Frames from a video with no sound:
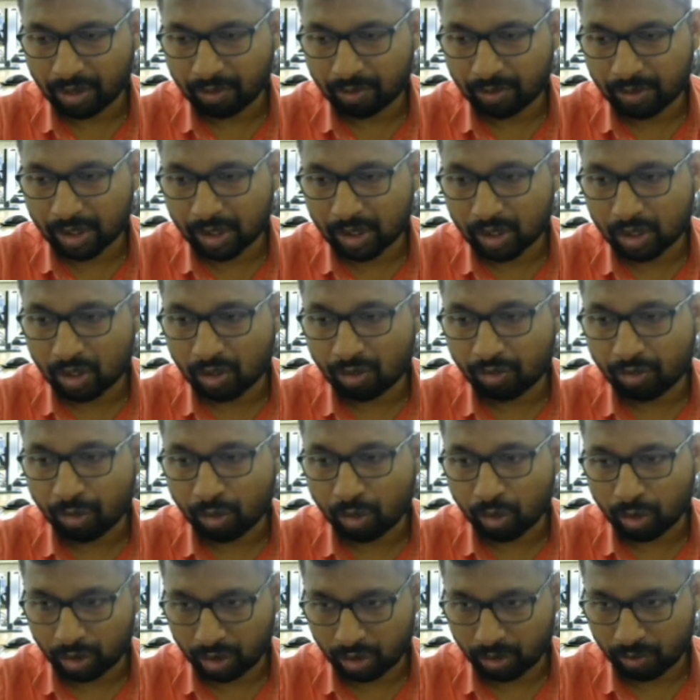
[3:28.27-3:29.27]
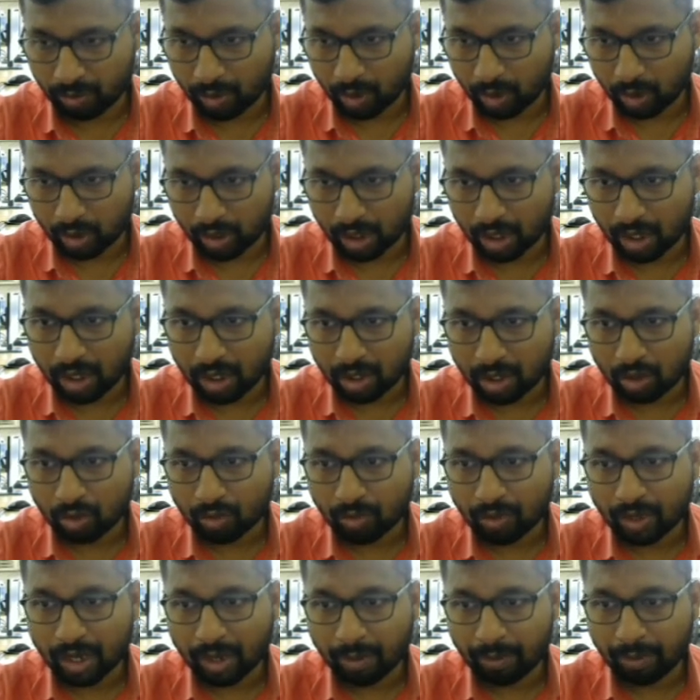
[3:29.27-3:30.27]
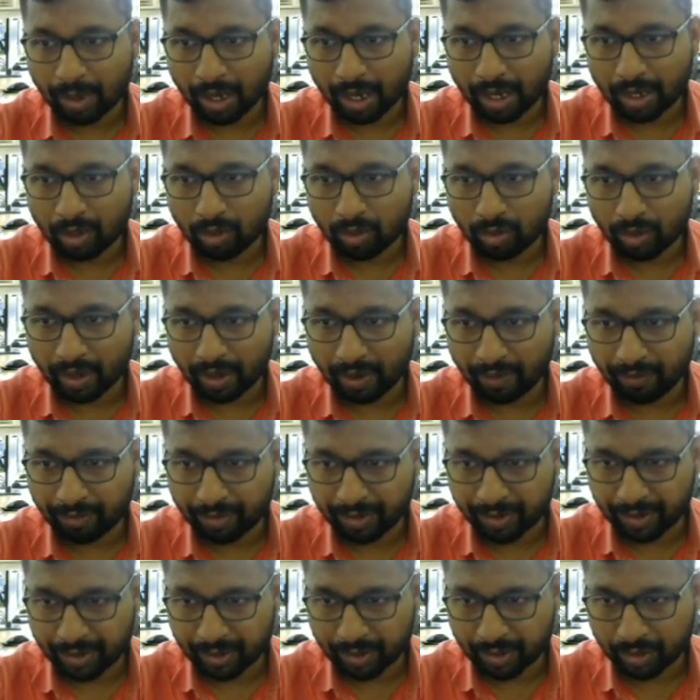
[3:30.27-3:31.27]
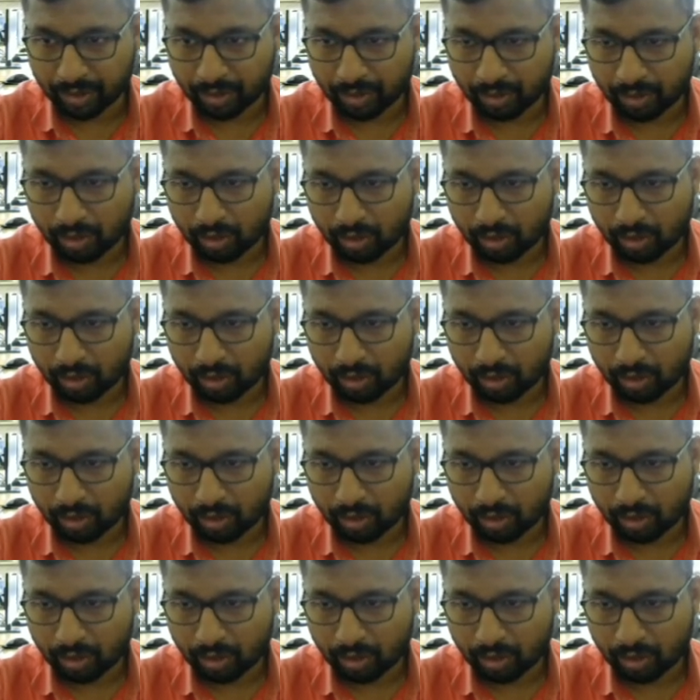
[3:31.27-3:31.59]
This is a force because here you will apply your efforts.